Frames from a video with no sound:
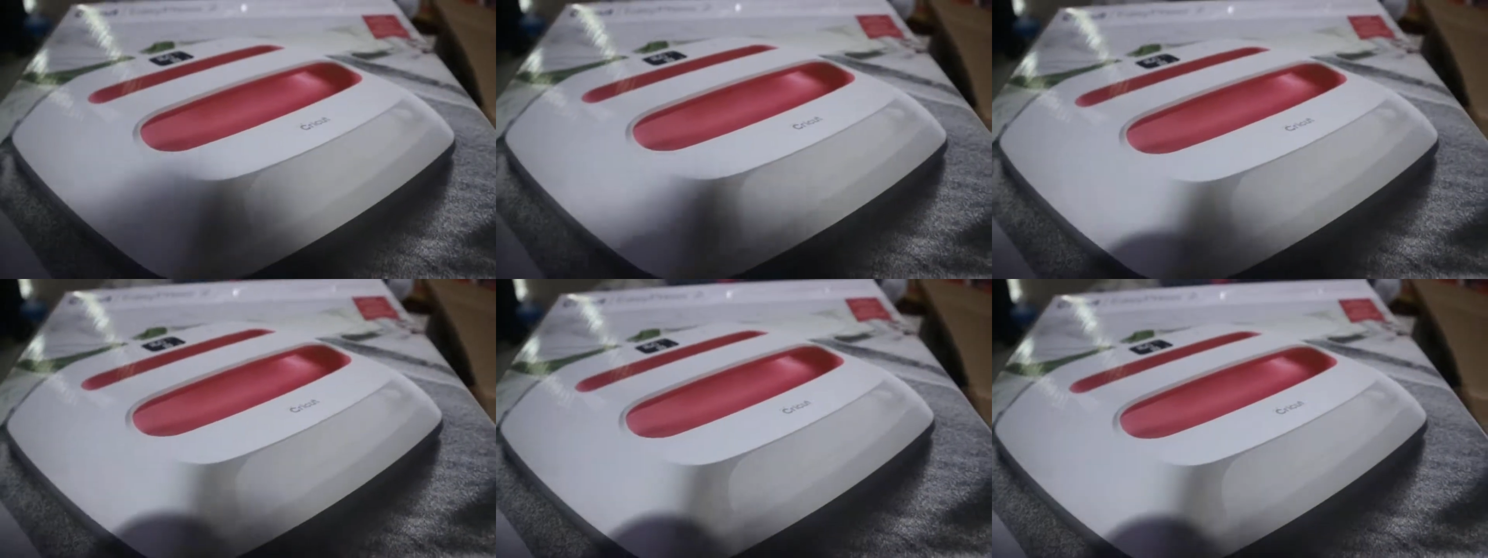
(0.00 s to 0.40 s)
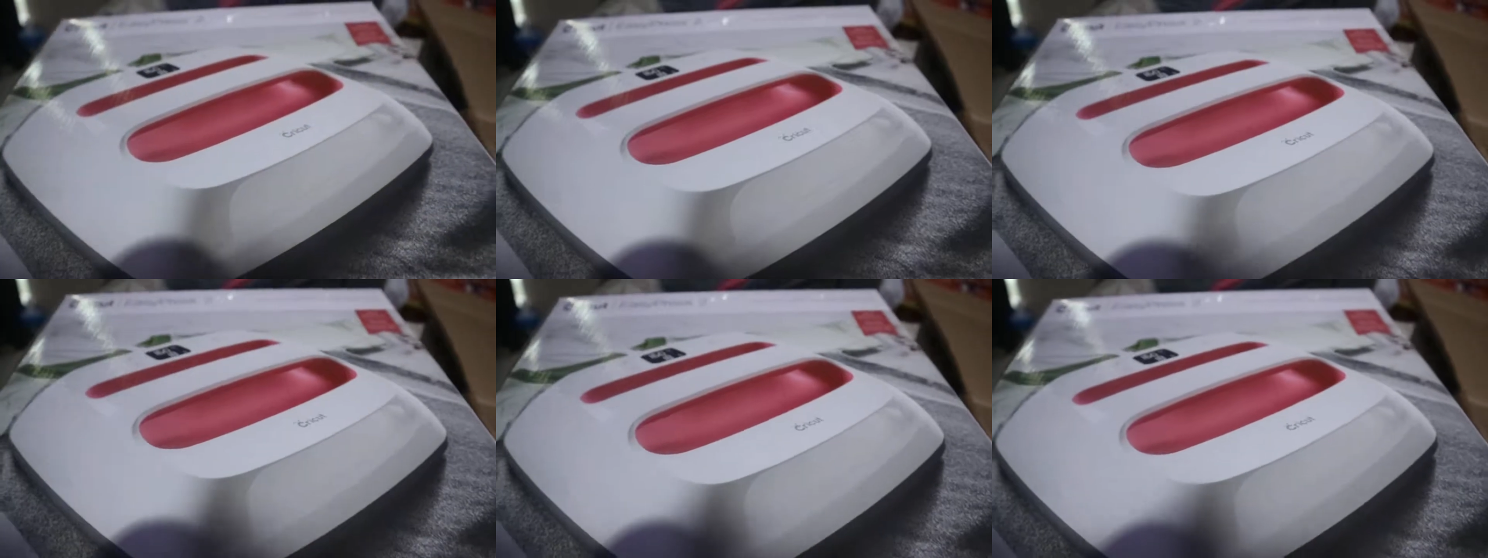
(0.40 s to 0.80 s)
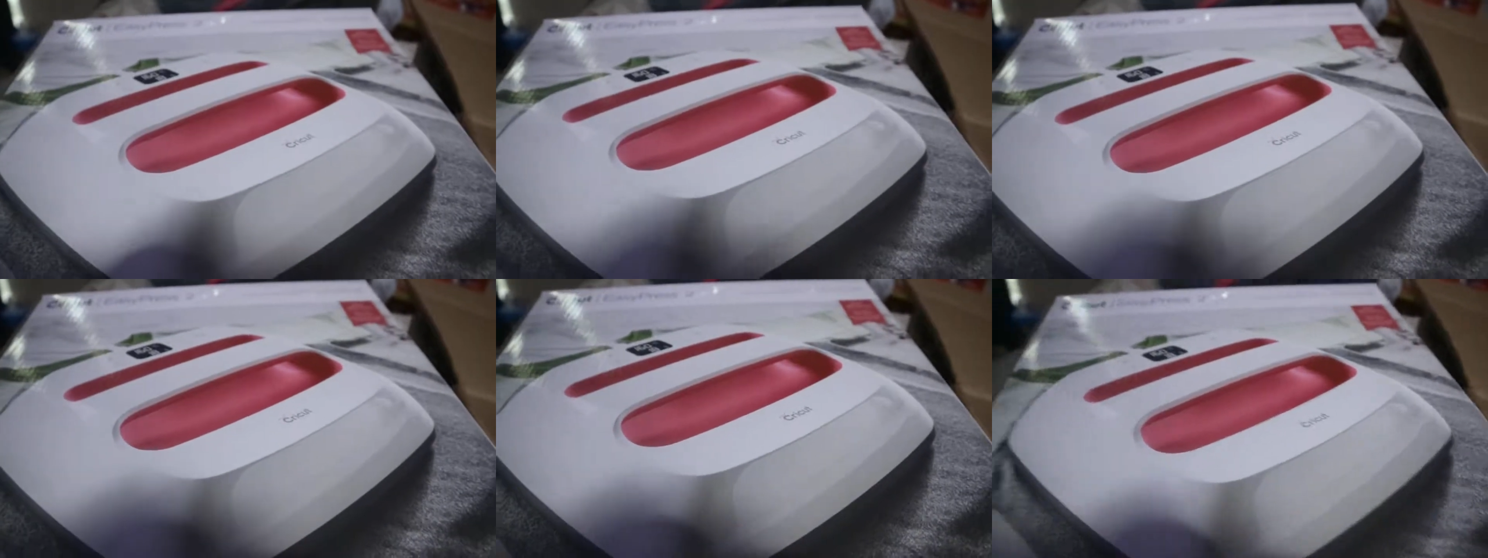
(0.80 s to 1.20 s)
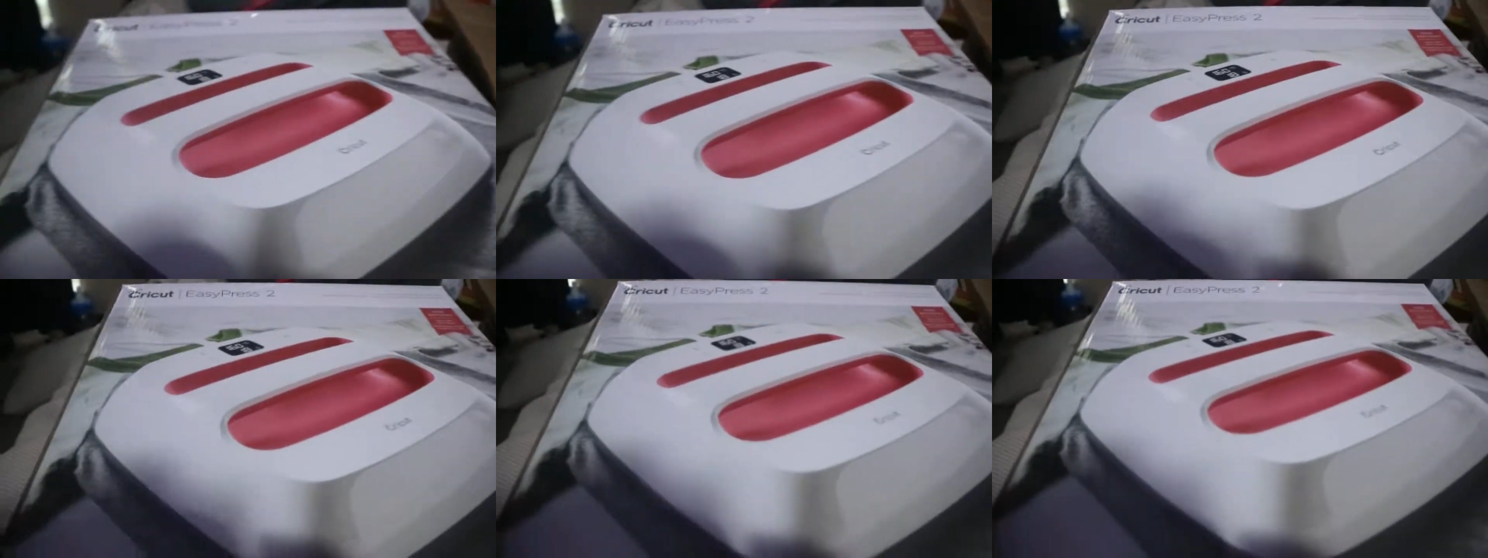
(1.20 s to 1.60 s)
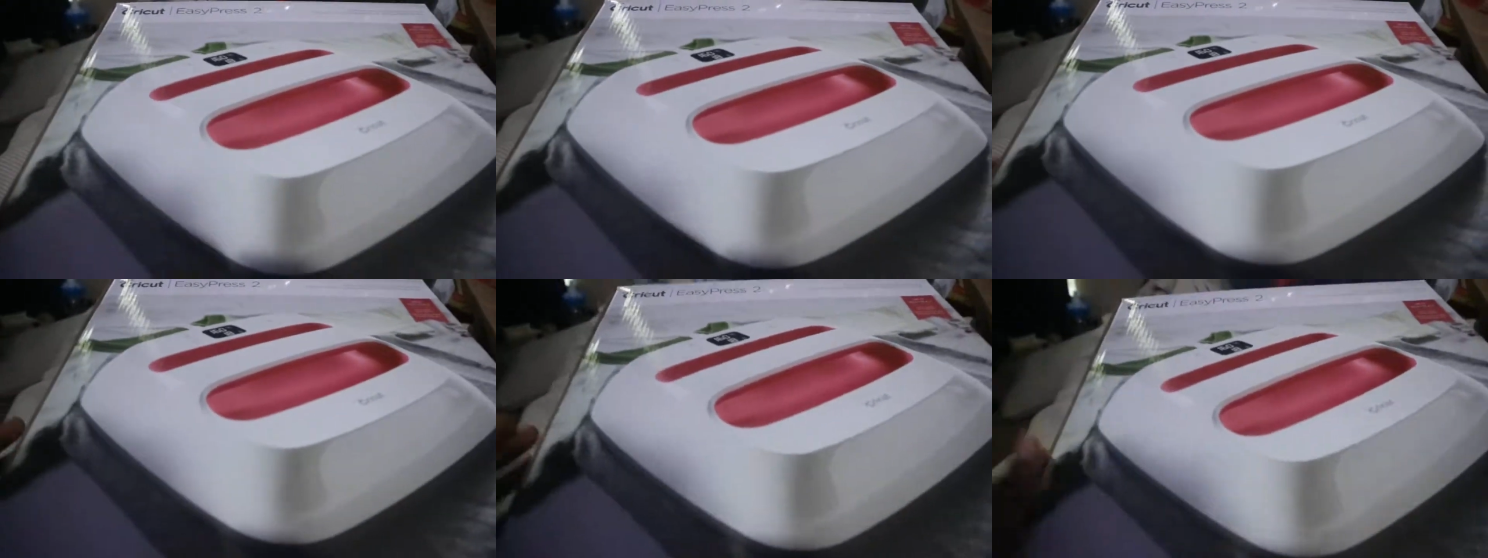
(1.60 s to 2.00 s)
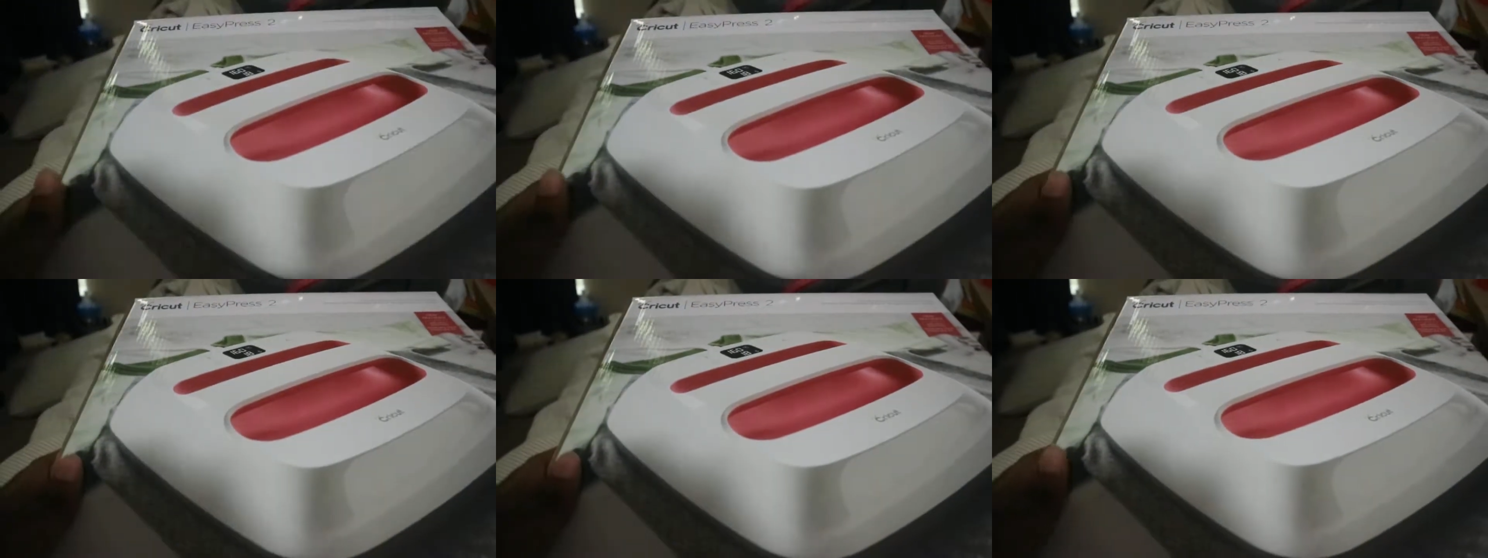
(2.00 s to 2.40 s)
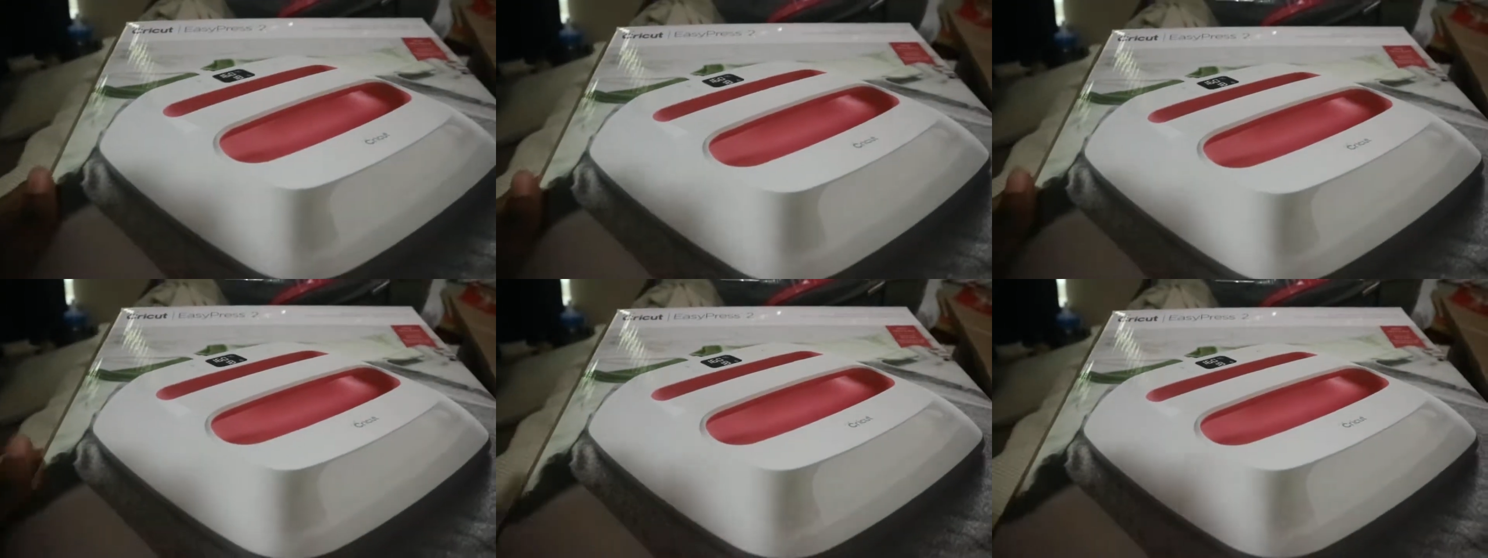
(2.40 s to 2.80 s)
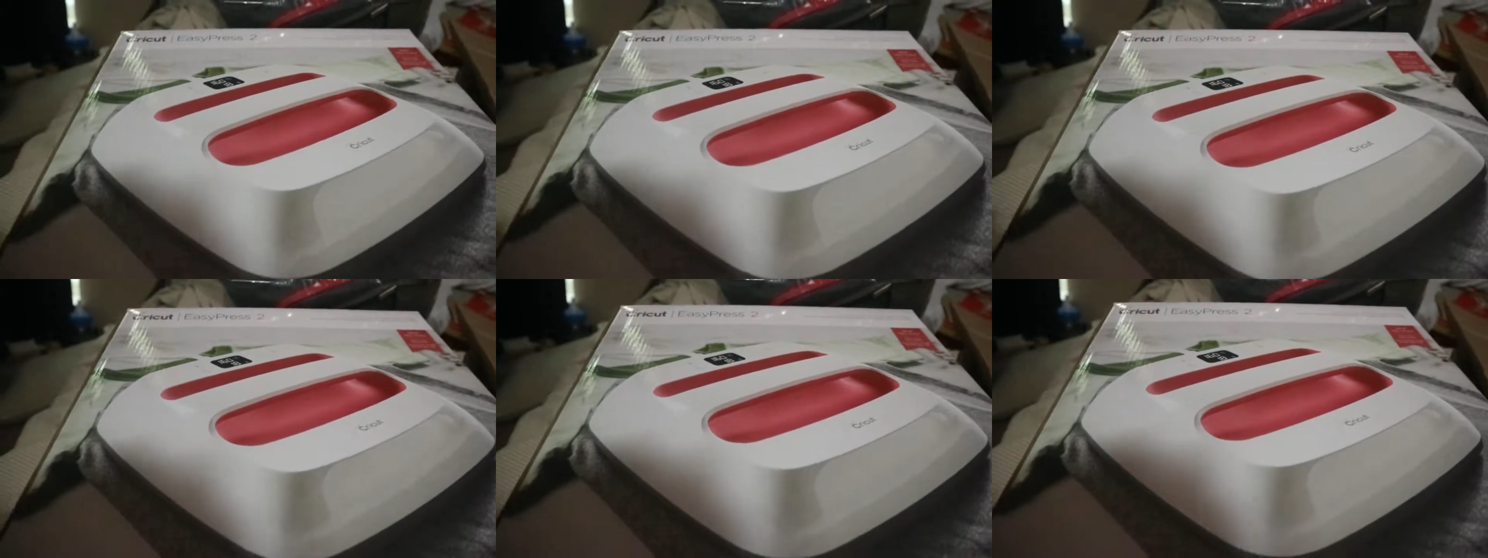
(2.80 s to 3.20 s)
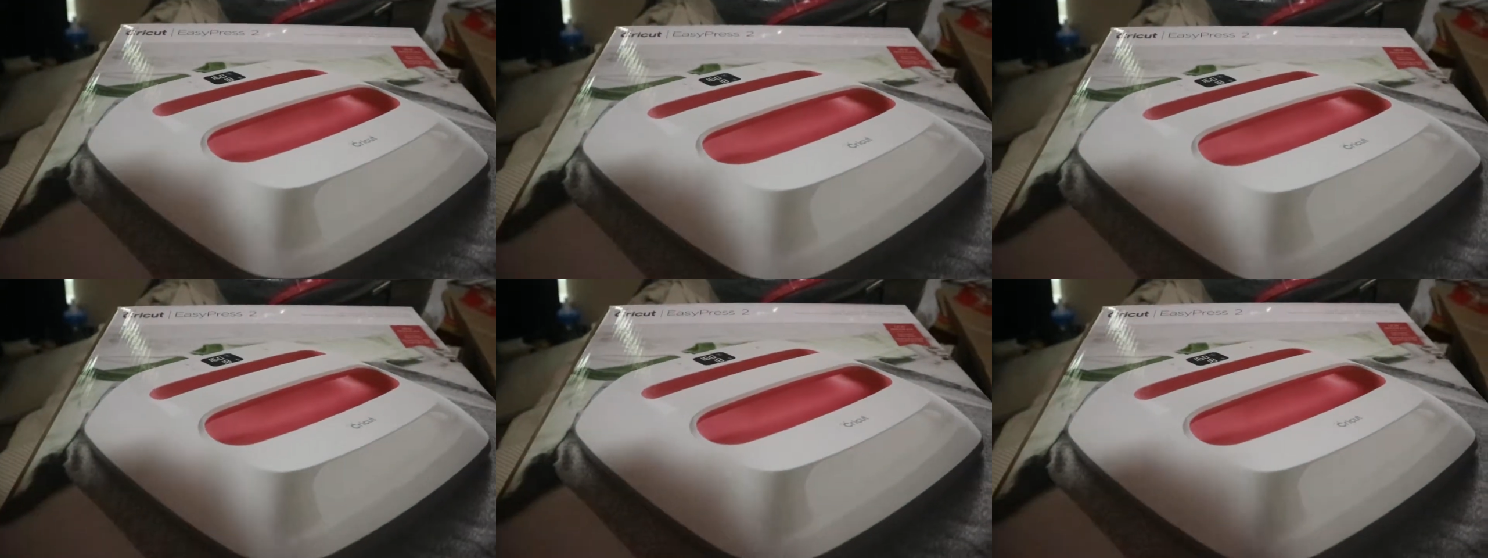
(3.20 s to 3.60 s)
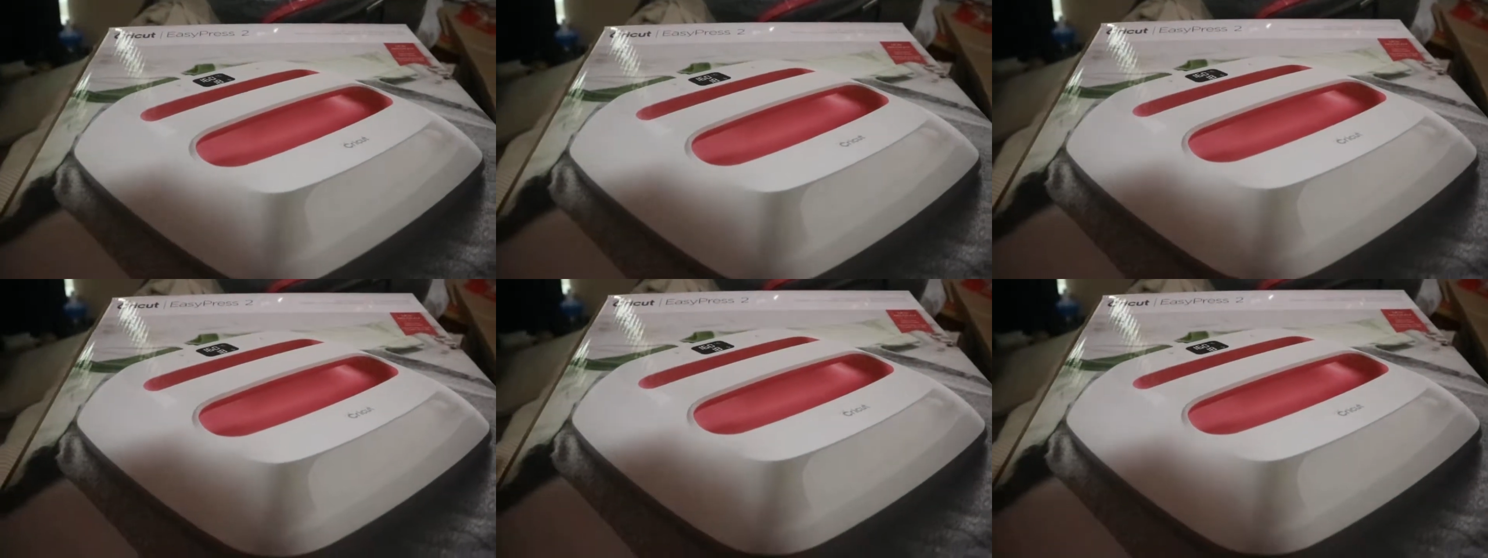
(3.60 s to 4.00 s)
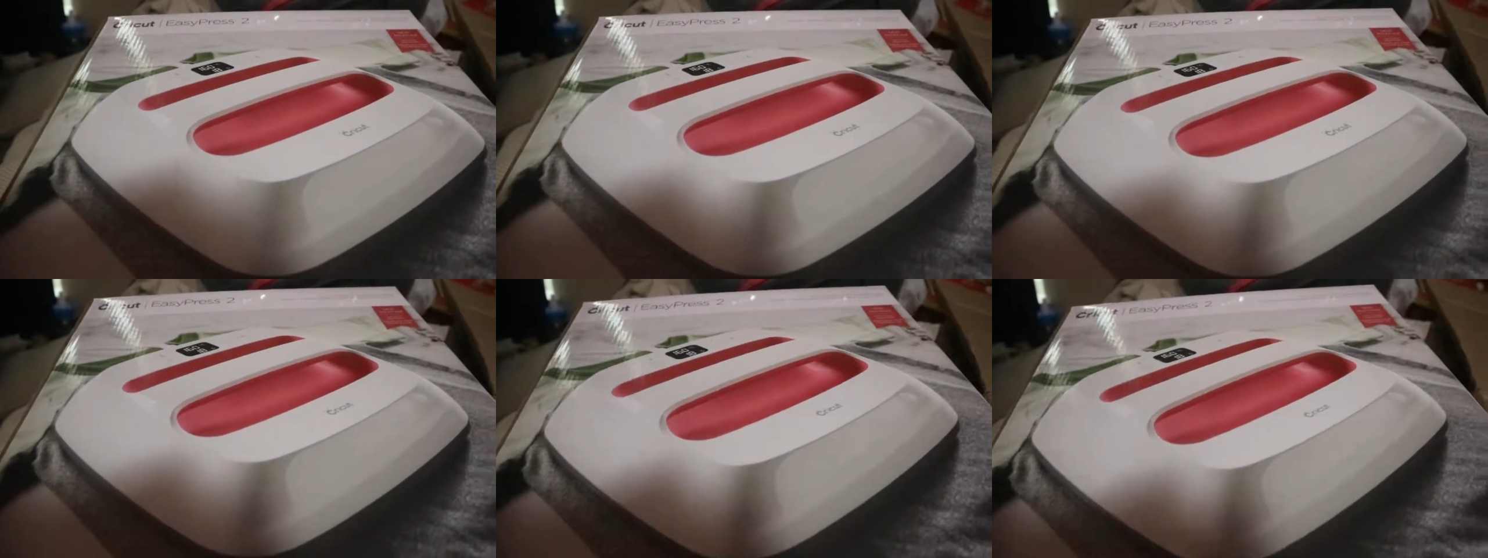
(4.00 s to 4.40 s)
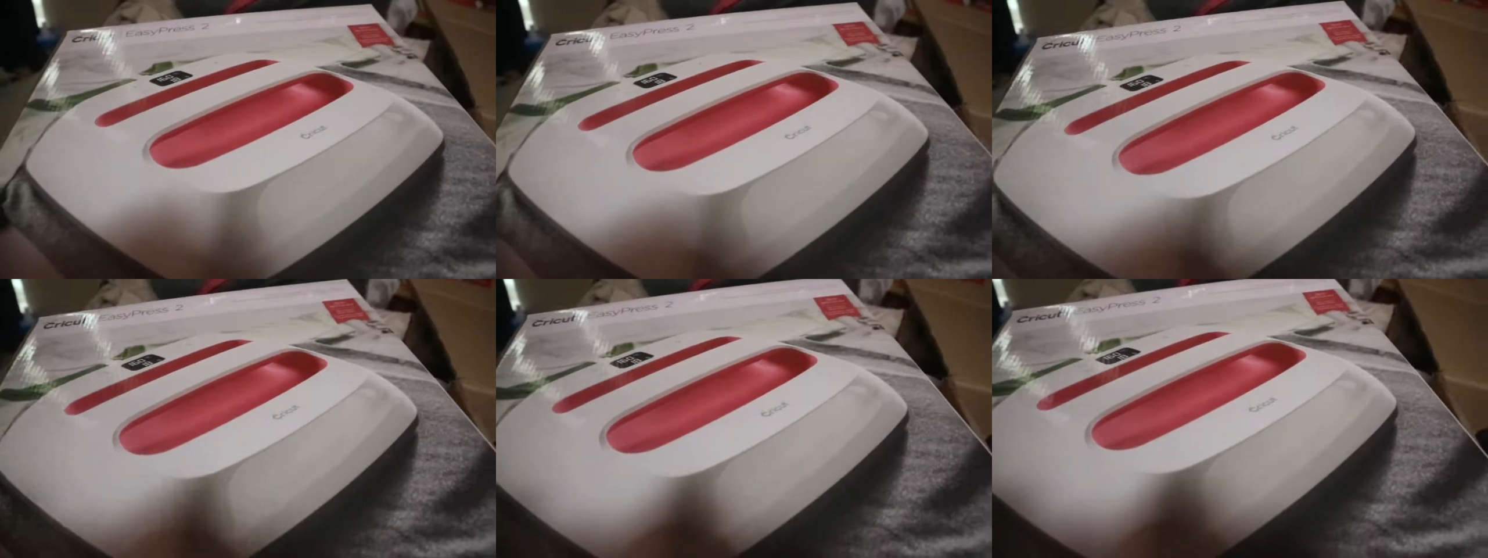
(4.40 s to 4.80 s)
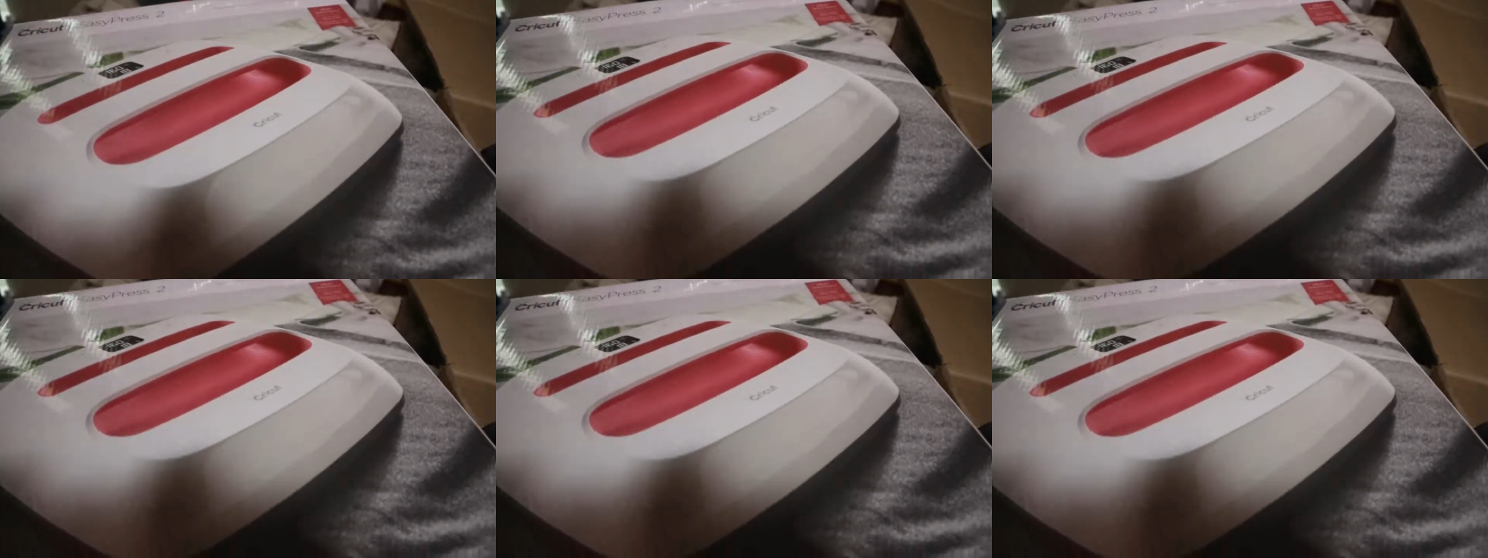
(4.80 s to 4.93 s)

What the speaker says: Nobody's mouth can be seen.